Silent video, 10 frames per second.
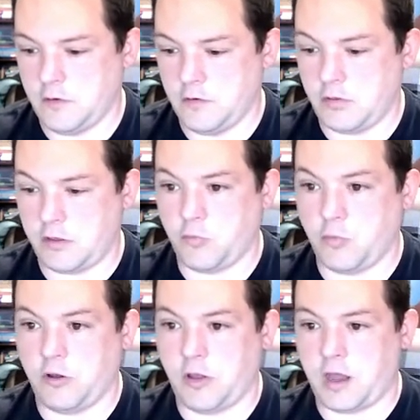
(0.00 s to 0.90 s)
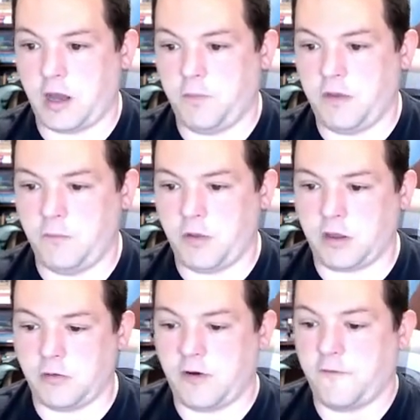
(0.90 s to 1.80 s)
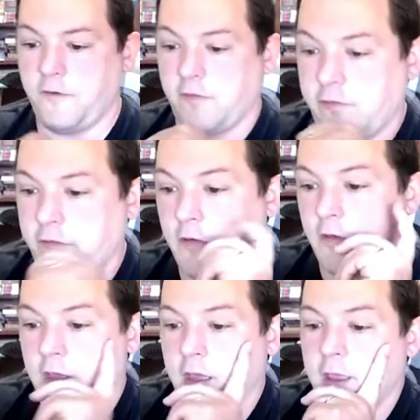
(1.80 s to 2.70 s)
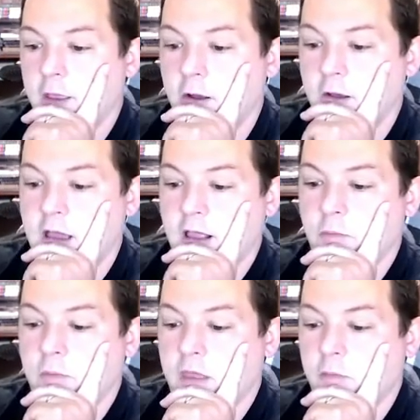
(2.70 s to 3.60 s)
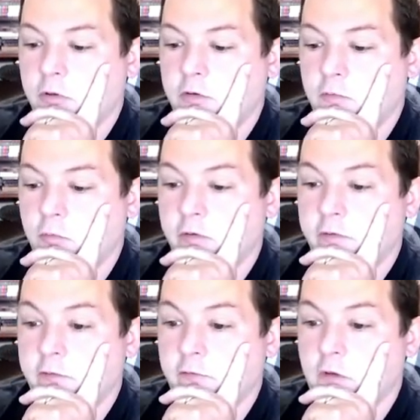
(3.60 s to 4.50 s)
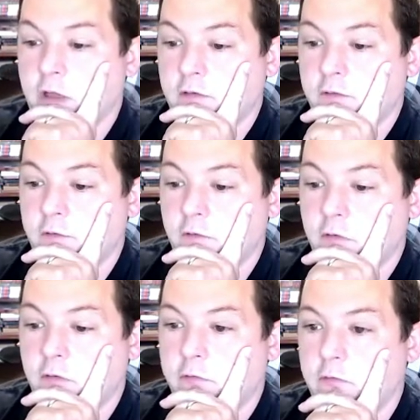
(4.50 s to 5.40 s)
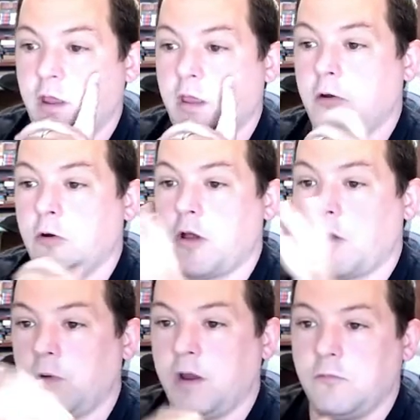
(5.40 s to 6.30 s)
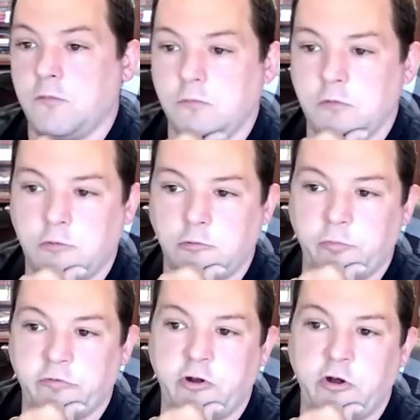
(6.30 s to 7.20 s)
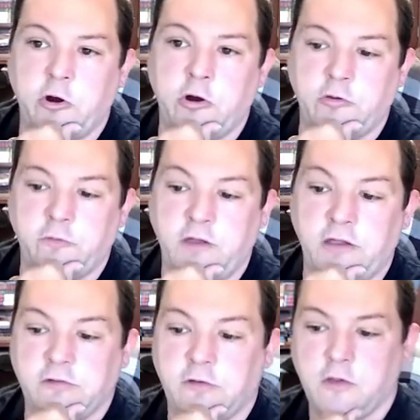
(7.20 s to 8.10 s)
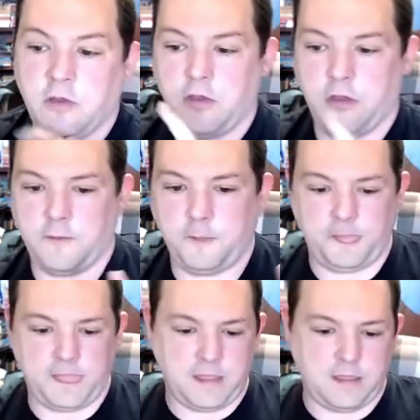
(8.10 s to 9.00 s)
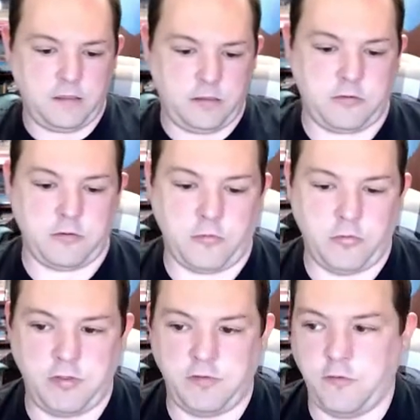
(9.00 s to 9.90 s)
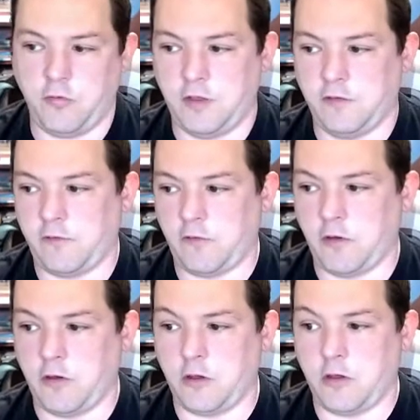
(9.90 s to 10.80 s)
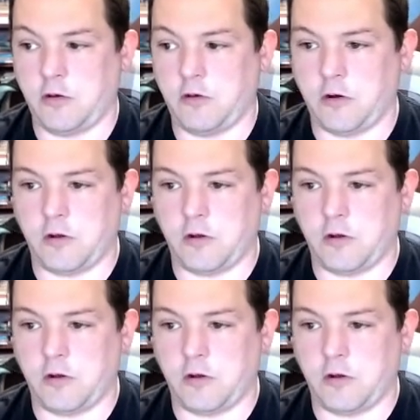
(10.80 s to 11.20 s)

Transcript: like where you add a Bitbucket reference, you're not going to be able to restrict username or read groups on an artifact. You can only do it on,